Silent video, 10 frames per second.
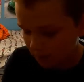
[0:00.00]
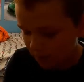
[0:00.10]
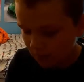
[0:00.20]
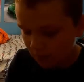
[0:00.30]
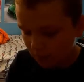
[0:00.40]

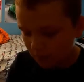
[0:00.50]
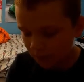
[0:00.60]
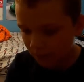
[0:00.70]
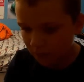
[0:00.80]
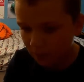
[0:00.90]
be
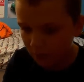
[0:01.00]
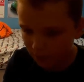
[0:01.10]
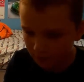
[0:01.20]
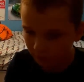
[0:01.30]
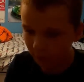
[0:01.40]
like
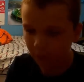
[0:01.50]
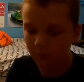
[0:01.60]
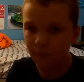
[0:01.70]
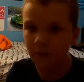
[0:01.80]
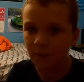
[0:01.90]
every
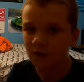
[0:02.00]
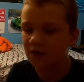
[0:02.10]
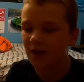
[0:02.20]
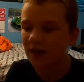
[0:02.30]
3 months.